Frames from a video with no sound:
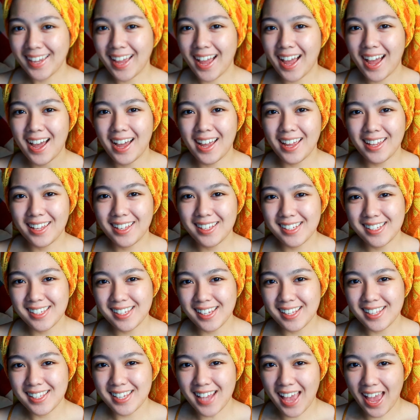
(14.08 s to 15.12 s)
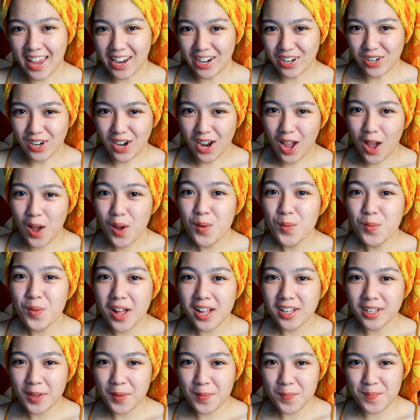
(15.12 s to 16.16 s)
guys, it's Aira.
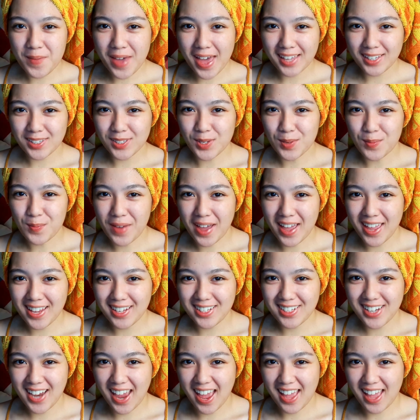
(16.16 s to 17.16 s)
Welcome back to my